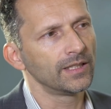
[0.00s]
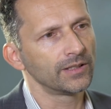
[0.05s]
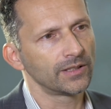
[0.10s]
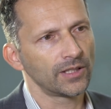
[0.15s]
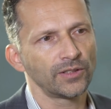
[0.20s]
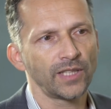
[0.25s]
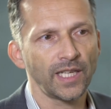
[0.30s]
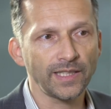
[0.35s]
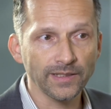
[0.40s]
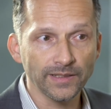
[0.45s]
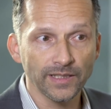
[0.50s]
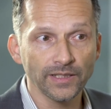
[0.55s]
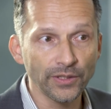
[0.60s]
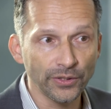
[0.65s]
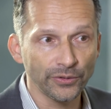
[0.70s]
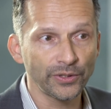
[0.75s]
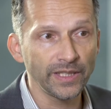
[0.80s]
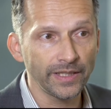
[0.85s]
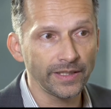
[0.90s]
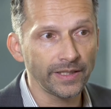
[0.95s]
So that's the
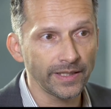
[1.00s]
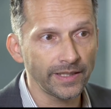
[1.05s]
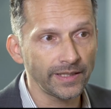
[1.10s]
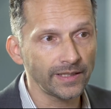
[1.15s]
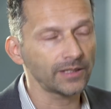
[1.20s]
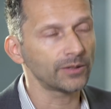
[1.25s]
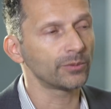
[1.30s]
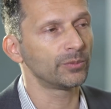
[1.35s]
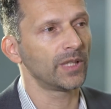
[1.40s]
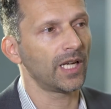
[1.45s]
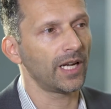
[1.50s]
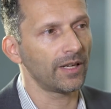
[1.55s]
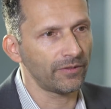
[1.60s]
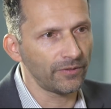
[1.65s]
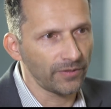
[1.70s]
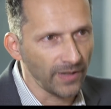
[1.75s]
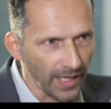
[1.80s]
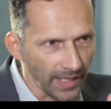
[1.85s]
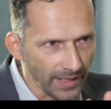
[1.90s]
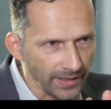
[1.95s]
three things. We
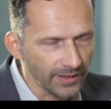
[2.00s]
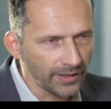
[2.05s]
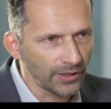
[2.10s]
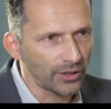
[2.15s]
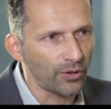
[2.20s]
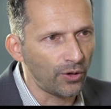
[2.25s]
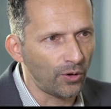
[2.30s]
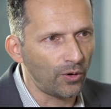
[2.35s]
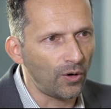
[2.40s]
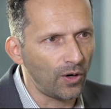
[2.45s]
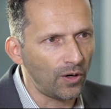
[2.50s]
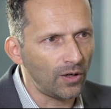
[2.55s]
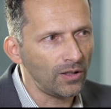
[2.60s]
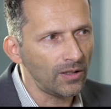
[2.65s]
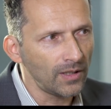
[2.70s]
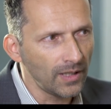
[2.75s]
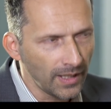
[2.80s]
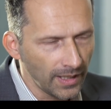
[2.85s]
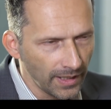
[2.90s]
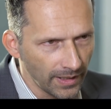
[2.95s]
have at the
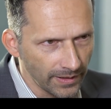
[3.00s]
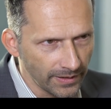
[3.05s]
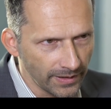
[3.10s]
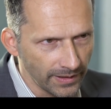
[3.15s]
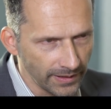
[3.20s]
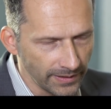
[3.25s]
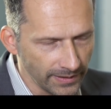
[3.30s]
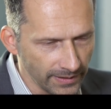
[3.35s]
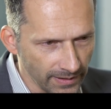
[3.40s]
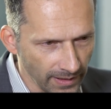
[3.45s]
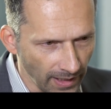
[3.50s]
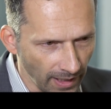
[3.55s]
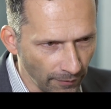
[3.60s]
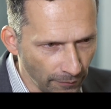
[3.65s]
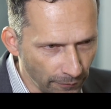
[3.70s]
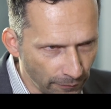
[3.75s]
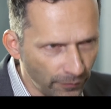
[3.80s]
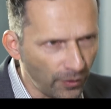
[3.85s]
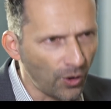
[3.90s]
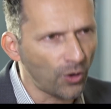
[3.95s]
core this uh,
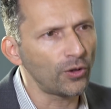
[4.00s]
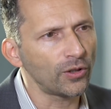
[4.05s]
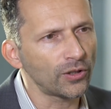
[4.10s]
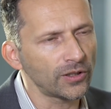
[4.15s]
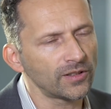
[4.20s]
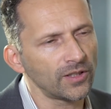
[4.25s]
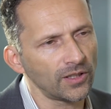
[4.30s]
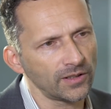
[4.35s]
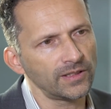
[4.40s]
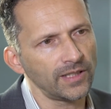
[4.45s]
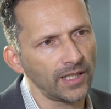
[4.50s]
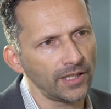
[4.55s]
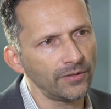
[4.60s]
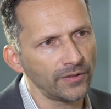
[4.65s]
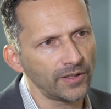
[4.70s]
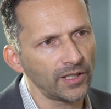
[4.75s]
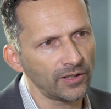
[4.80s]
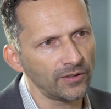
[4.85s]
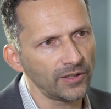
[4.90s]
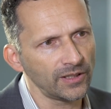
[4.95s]
focus on
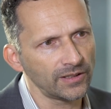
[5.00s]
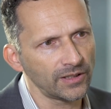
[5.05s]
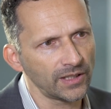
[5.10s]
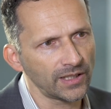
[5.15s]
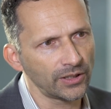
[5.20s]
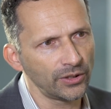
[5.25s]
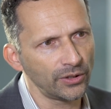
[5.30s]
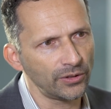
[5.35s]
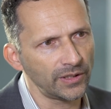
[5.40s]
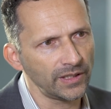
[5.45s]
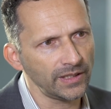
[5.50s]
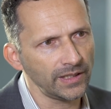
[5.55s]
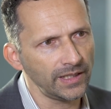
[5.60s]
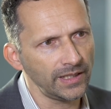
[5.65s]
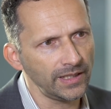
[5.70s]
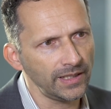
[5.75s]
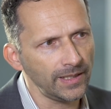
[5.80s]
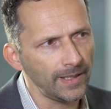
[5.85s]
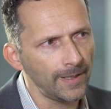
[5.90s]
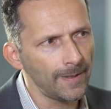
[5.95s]
safety and
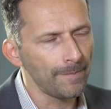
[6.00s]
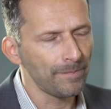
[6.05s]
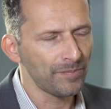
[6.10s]
security.